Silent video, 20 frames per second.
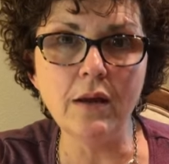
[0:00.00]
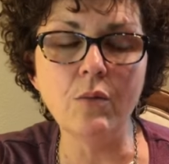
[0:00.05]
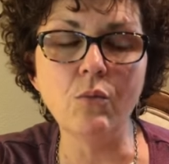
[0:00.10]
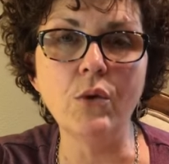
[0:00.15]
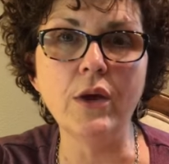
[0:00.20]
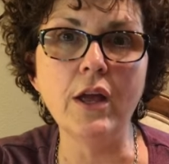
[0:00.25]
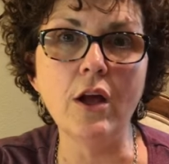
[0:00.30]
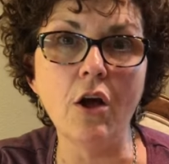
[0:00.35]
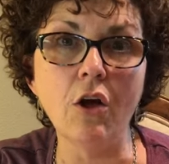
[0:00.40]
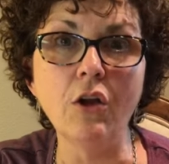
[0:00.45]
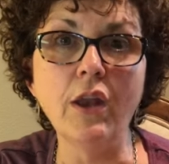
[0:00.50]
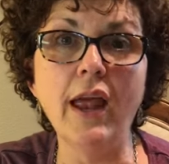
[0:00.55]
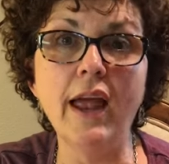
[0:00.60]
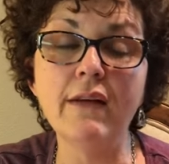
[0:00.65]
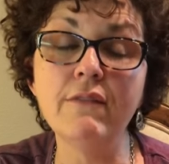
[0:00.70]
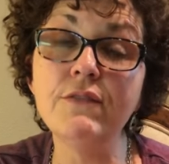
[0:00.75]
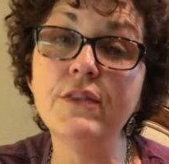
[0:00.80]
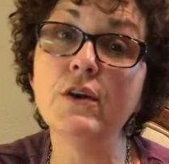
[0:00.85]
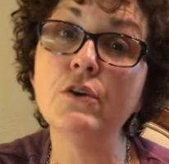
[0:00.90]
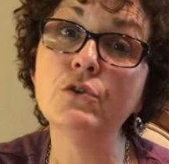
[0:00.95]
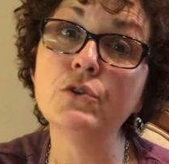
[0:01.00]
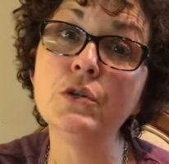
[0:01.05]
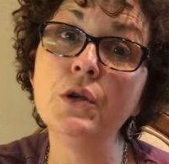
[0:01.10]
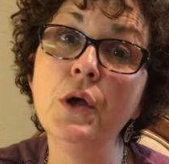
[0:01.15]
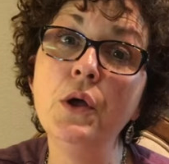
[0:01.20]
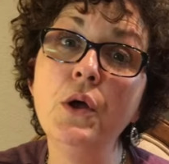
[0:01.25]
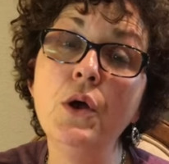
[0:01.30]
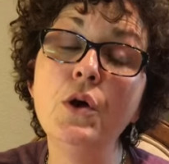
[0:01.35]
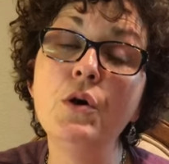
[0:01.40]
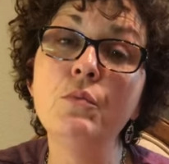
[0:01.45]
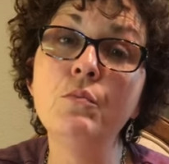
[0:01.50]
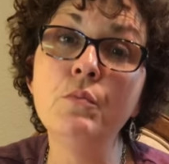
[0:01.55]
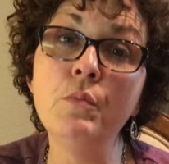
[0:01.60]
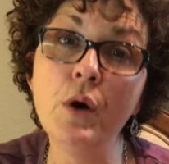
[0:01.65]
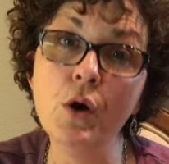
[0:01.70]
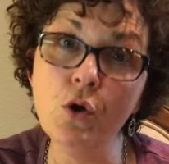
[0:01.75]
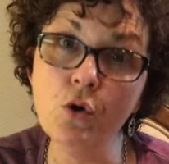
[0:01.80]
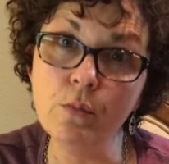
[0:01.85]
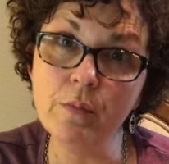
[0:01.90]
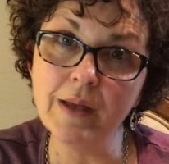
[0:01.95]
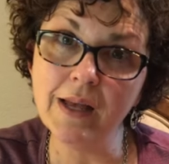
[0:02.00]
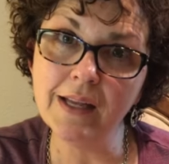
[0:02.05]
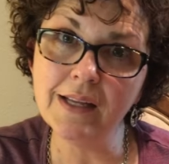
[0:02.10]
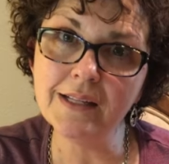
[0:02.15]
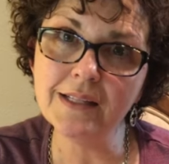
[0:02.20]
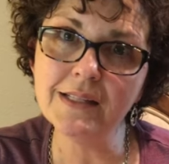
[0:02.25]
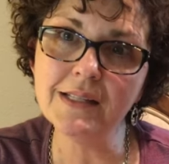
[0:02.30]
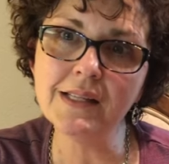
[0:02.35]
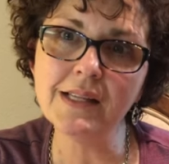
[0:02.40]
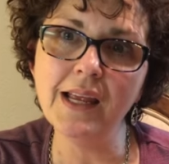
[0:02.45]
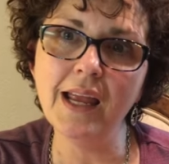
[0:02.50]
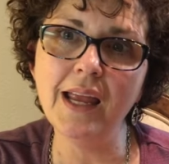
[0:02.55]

We all have those moments.